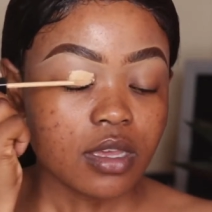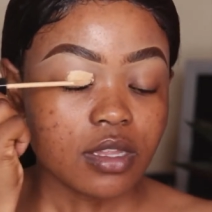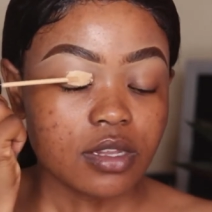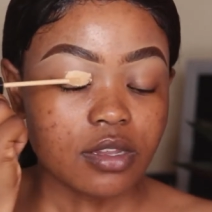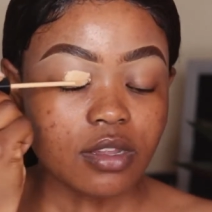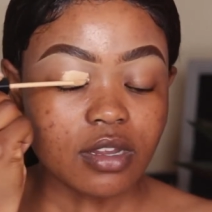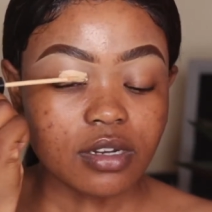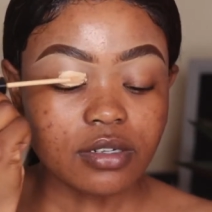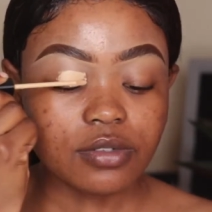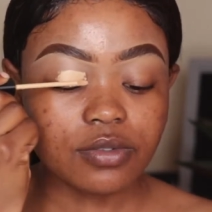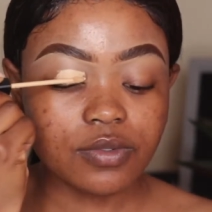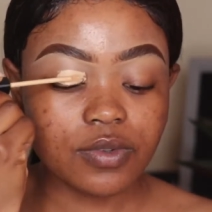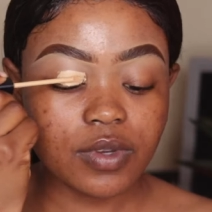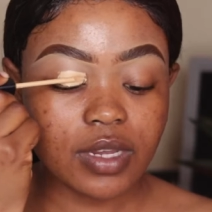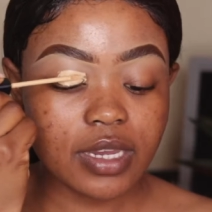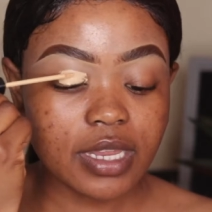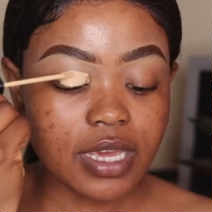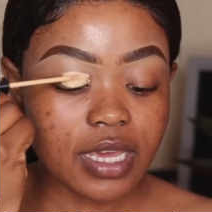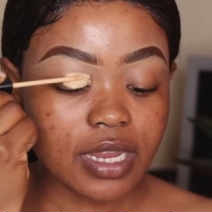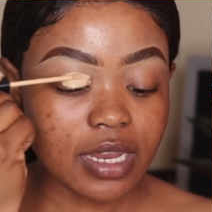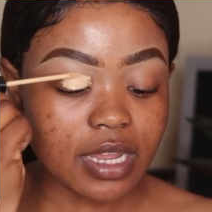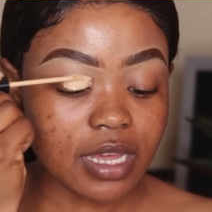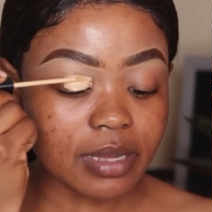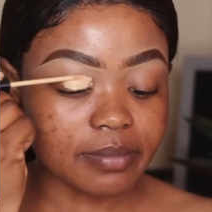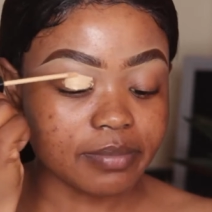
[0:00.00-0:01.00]
not really
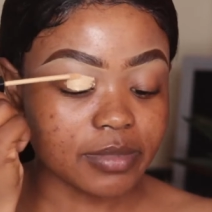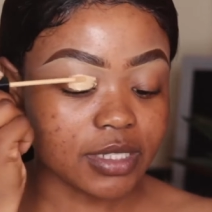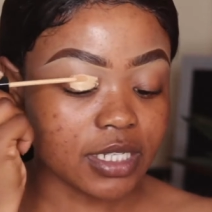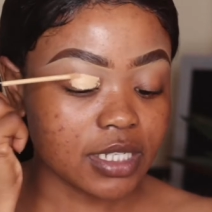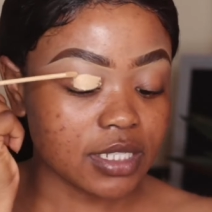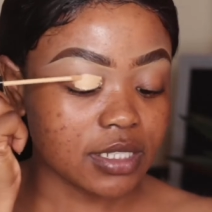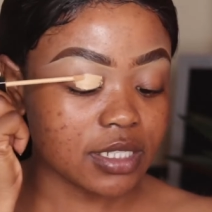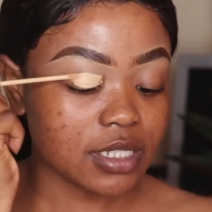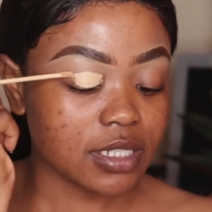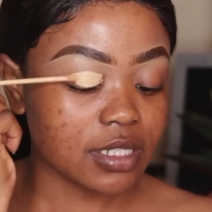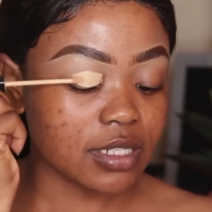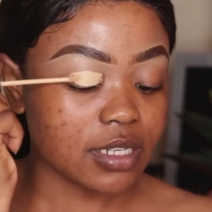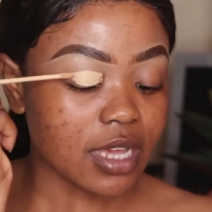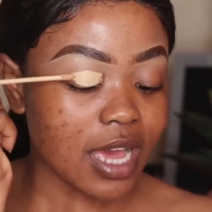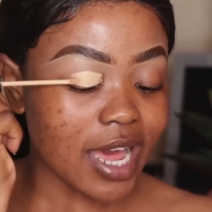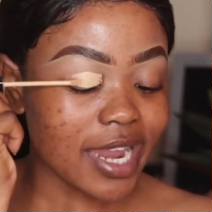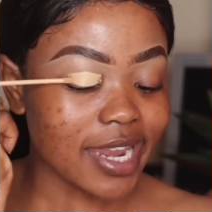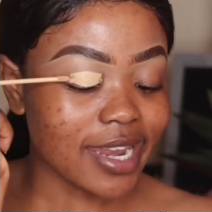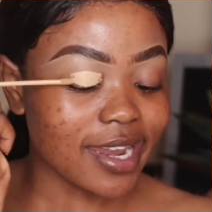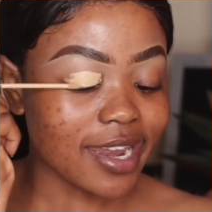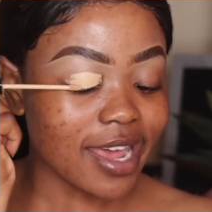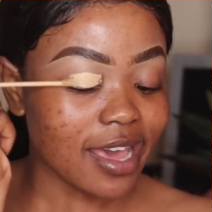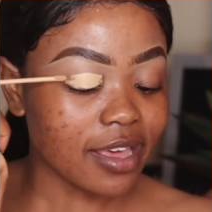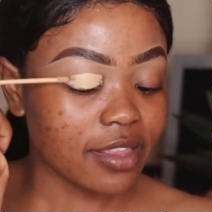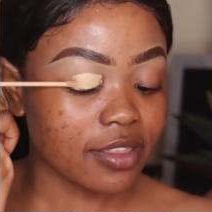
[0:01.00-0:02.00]
an updated,
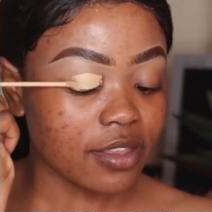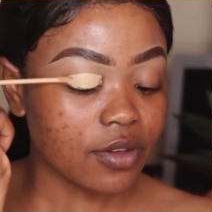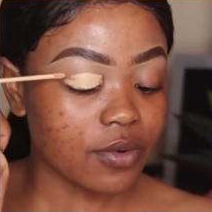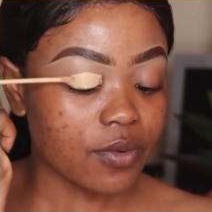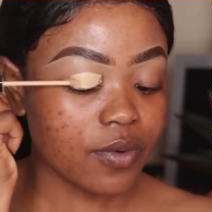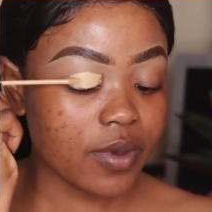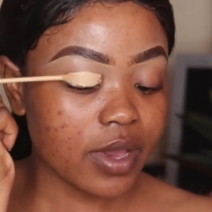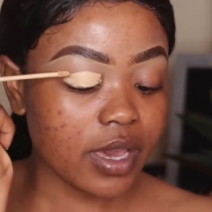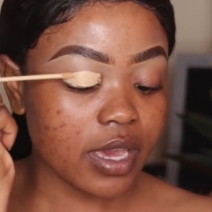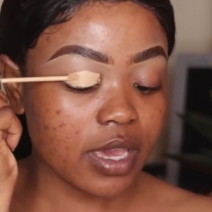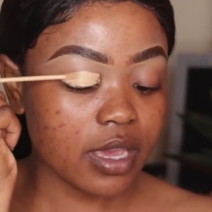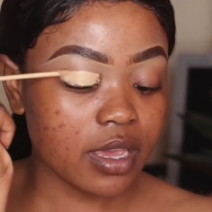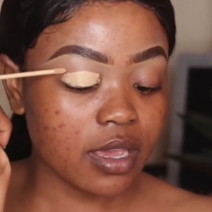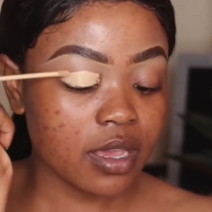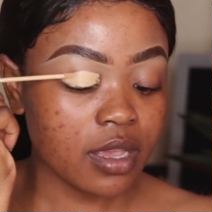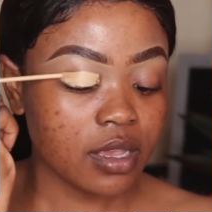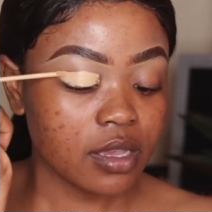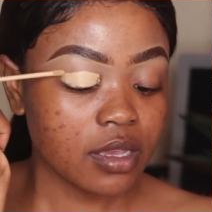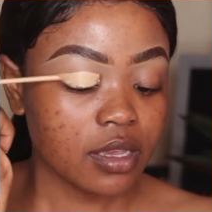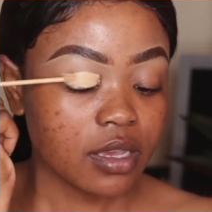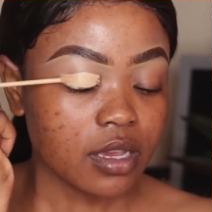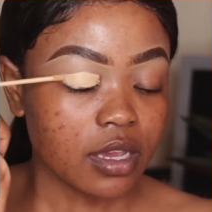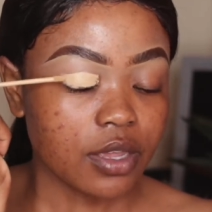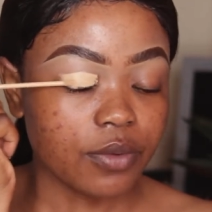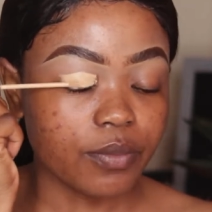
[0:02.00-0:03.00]
another
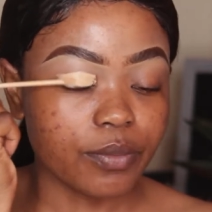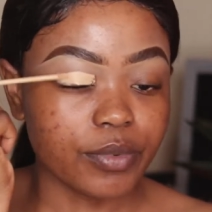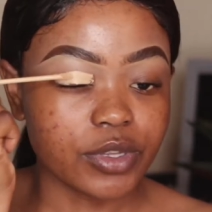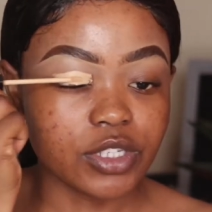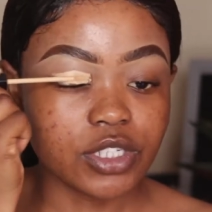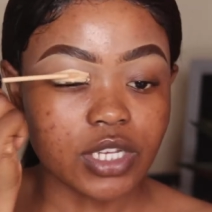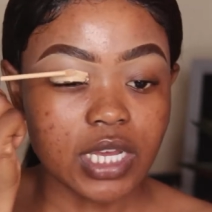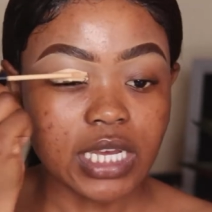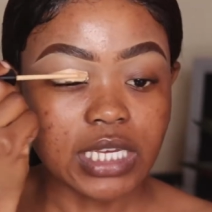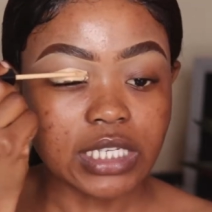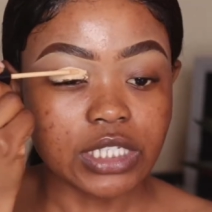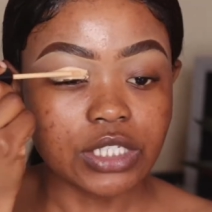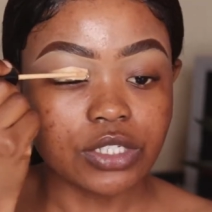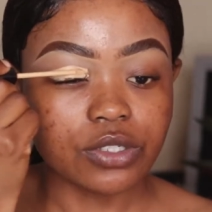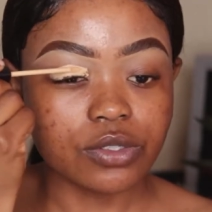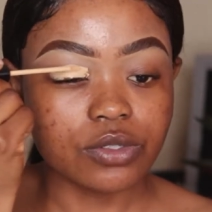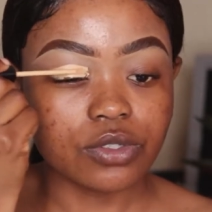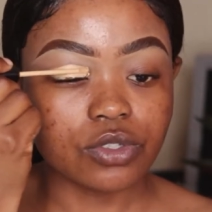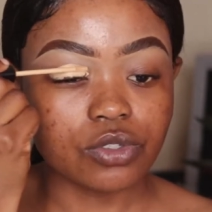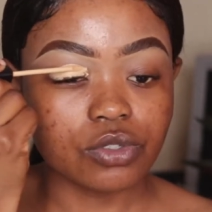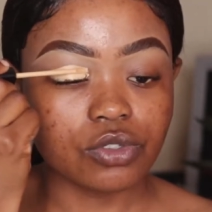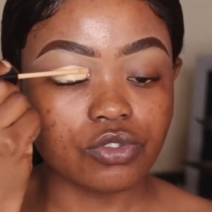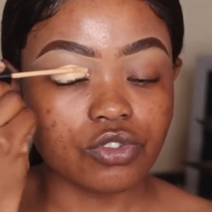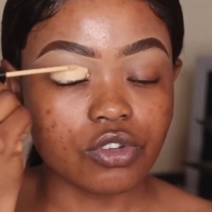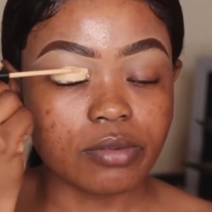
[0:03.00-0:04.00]
way in which I
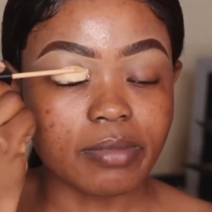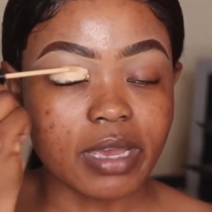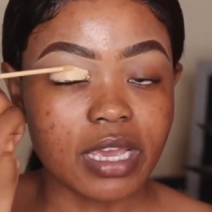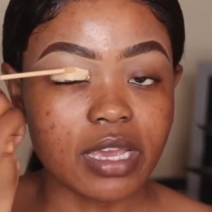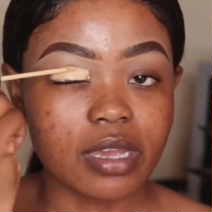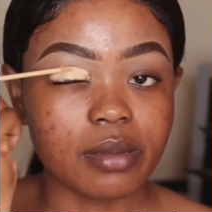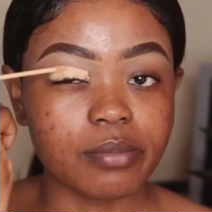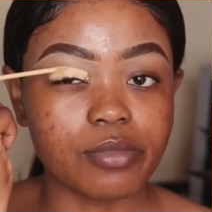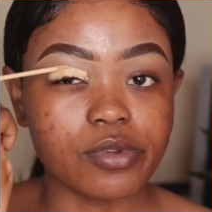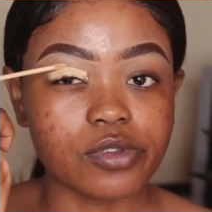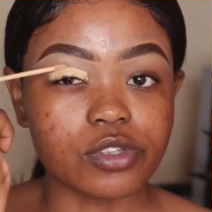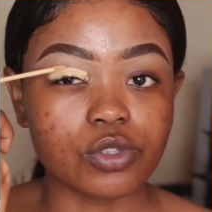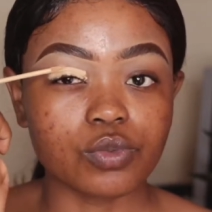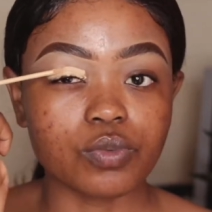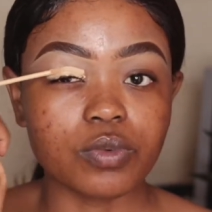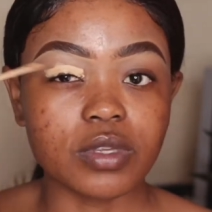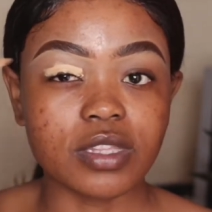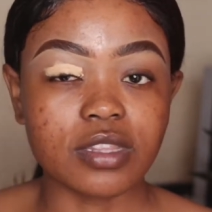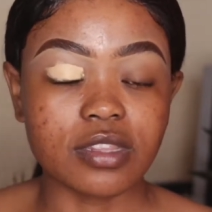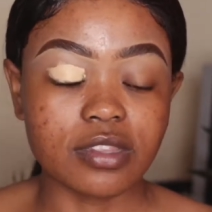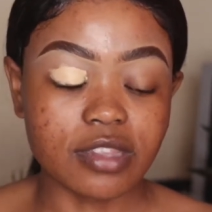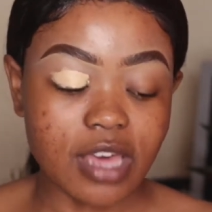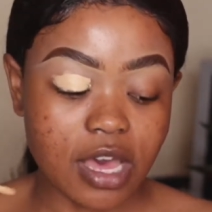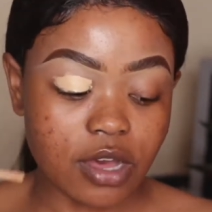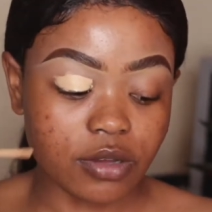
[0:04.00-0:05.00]
used to draw my eyebrows
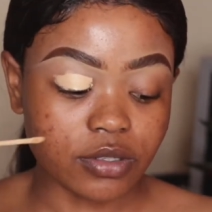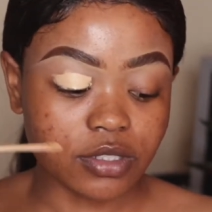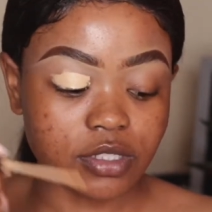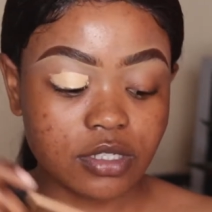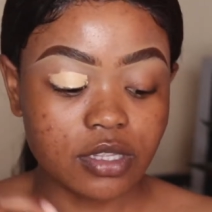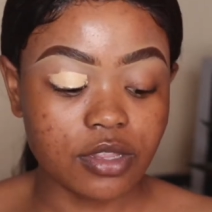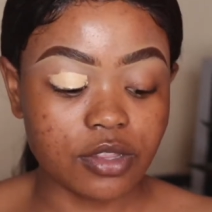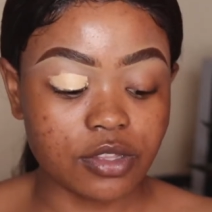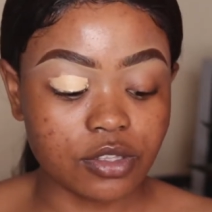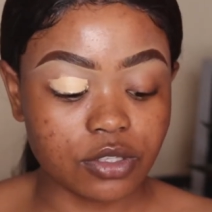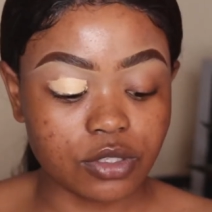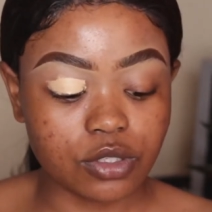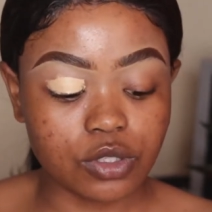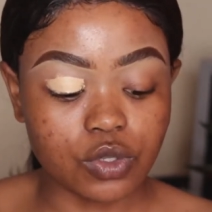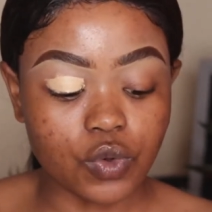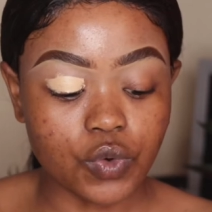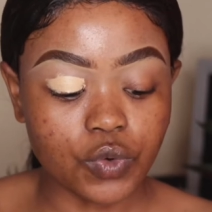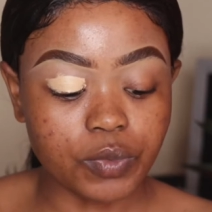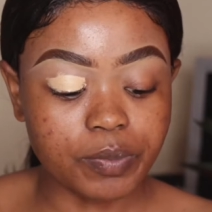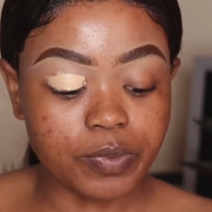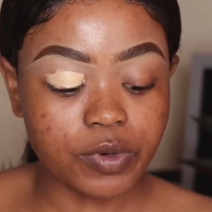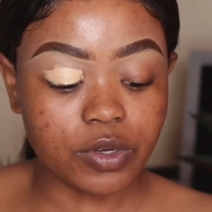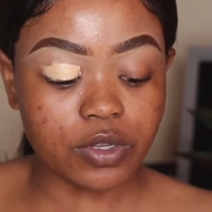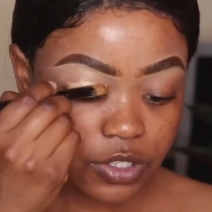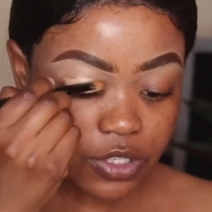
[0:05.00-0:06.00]
without the soap.